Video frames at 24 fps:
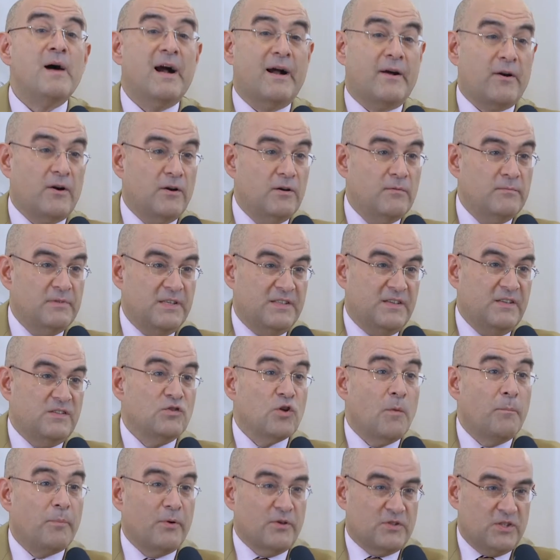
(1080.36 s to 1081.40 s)
Macron, this is
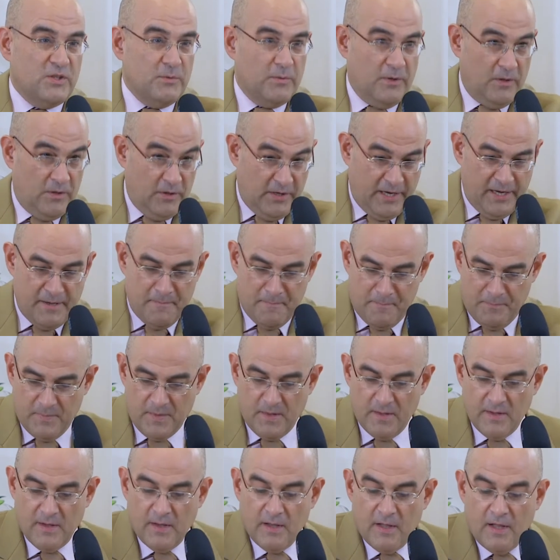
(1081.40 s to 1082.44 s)
not possible, okay?
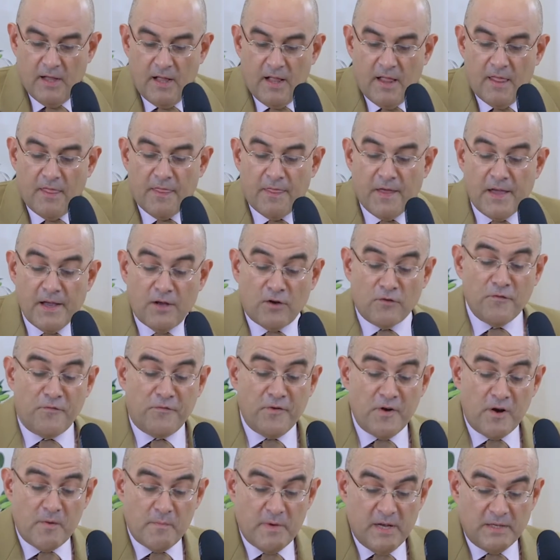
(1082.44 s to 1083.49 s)
They
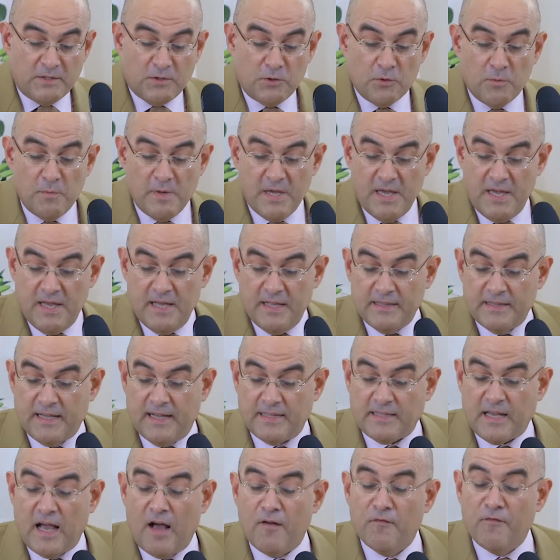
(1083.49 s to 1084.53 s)
confirmed to me
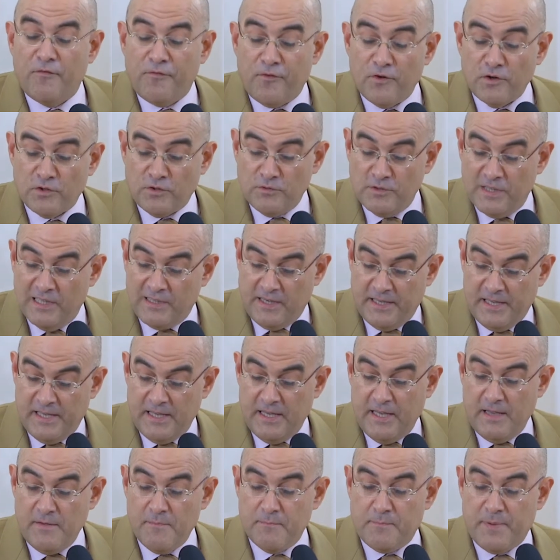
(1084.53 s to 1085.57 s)
that
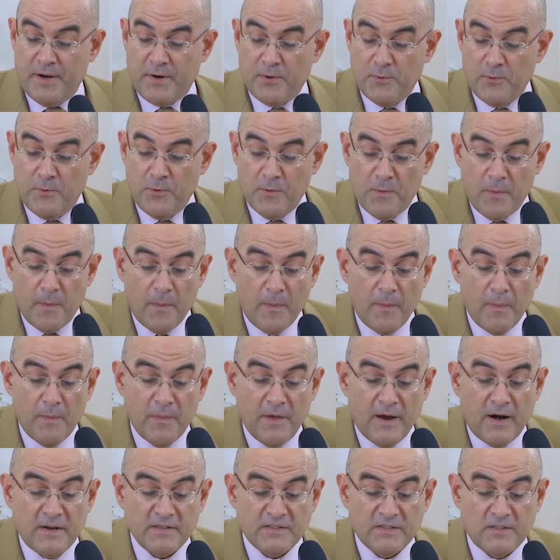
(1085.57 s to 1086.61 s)
unfortunately in Peru,
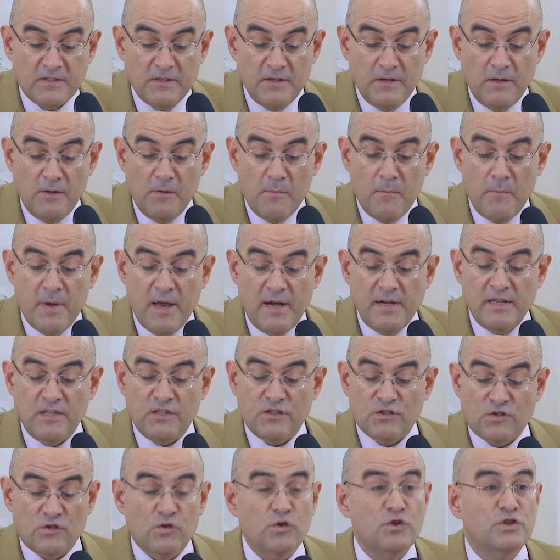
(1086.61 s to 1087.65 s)
there are still many
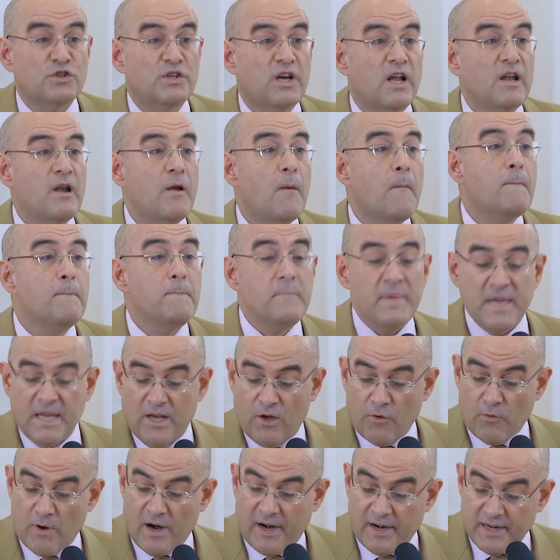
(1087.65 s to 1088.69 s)
social
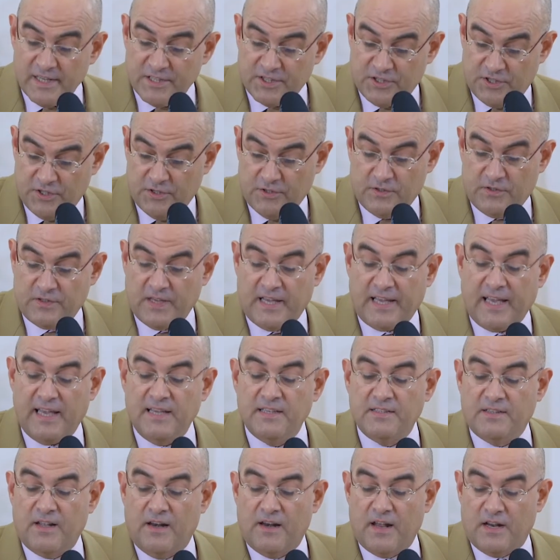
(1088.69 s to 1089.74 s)
microaggressions
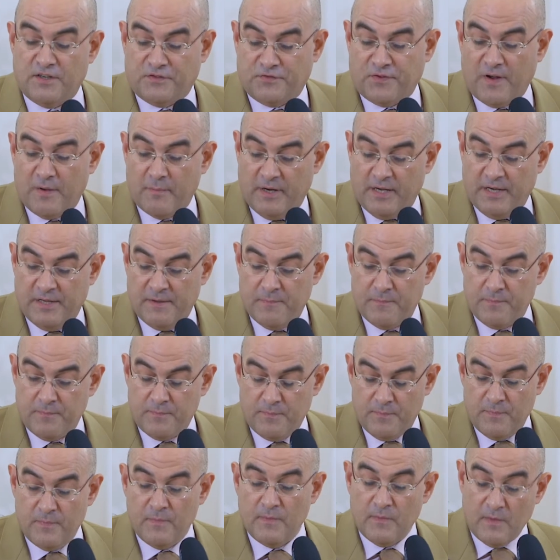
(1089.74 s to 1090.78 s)
against the large family.
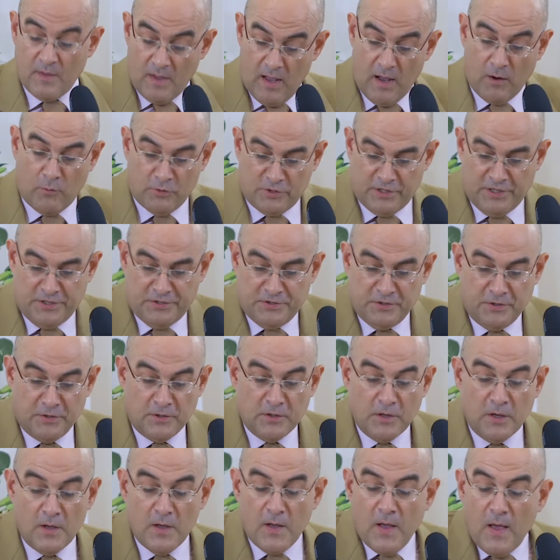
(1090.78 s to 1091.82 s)
And quotation:
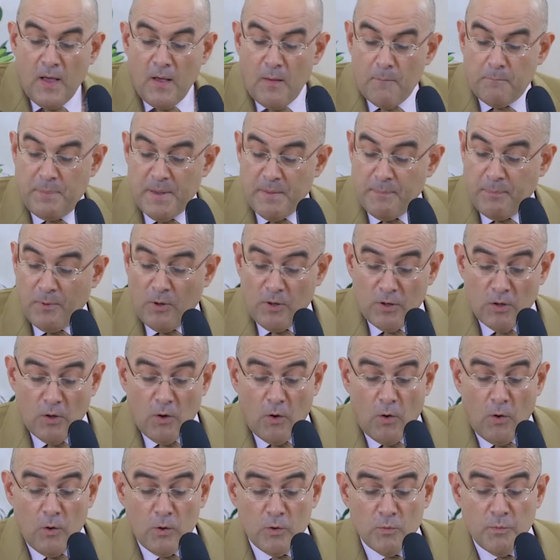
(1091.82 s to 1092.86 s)
"People
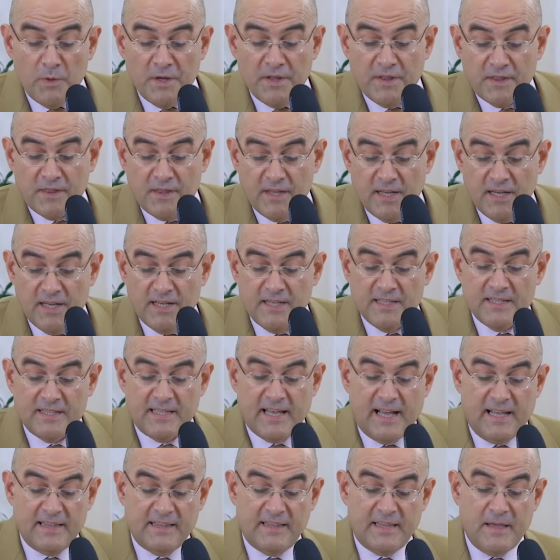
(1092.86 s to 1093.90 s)
always think
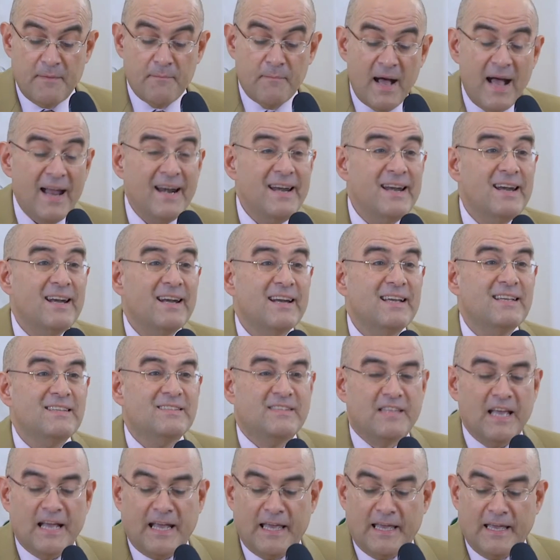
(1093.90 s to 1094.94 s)
that the man is
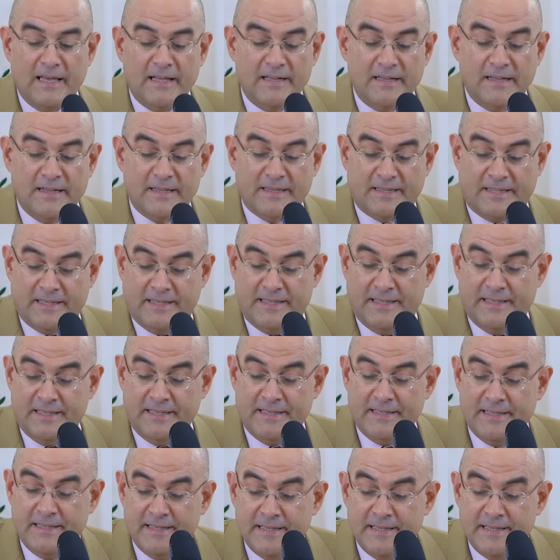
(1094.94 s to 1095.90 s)
the guilty,